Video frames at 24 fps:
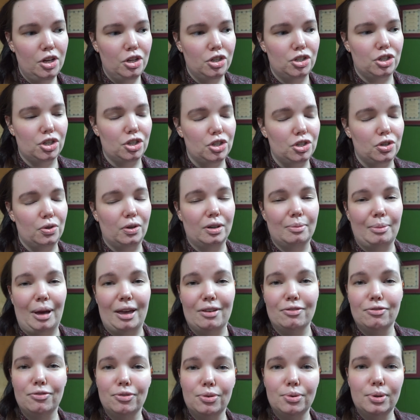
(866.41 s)
just showing my
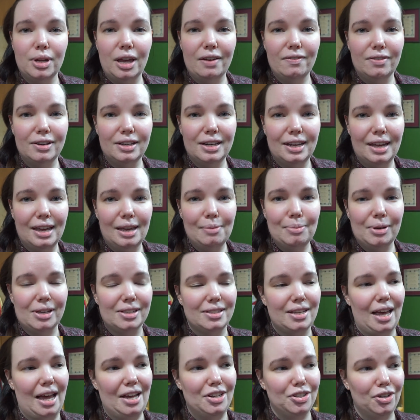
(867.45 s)
food every day
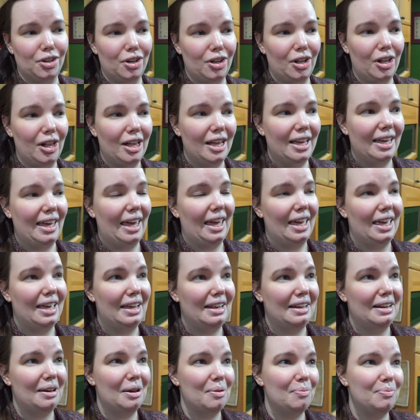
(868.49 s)
because as y'all
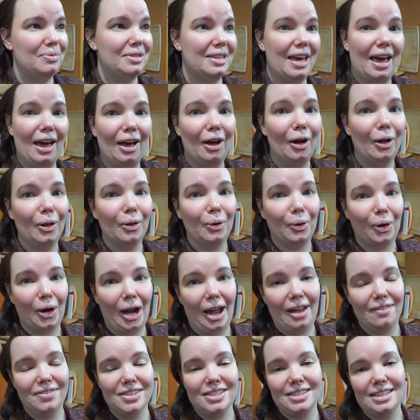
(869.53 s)
can tell or
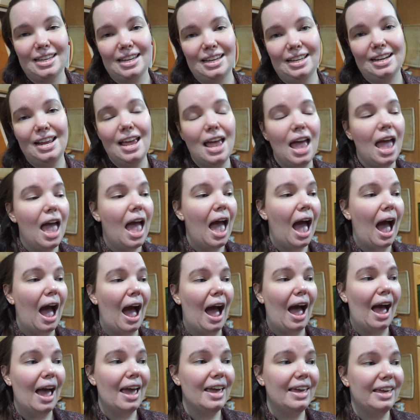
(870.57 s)
have seen,
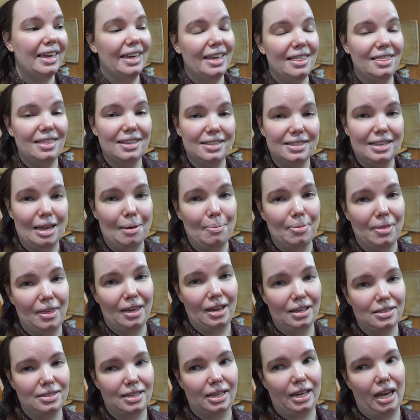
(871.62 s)
I eat the same
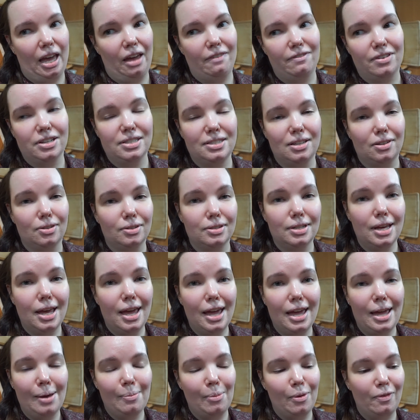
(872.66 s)
things like every single
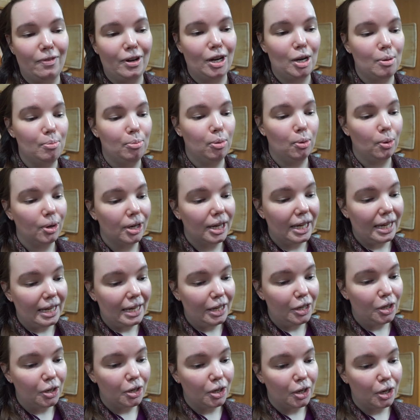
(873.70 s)
day. I'm a very boring
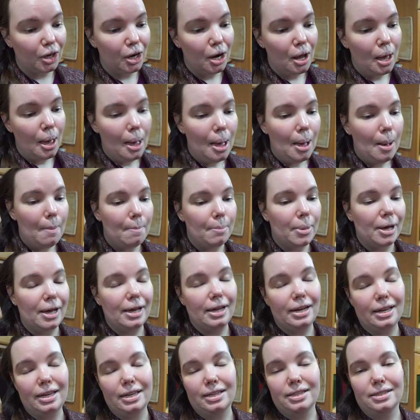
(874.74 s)
eater
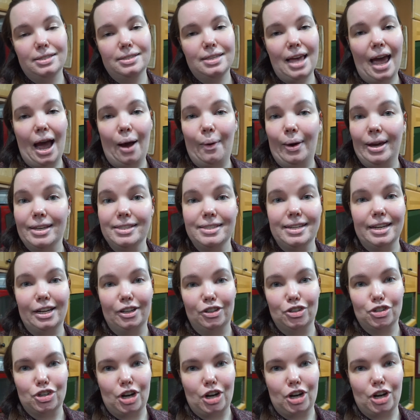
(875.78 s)
but it's how I stay on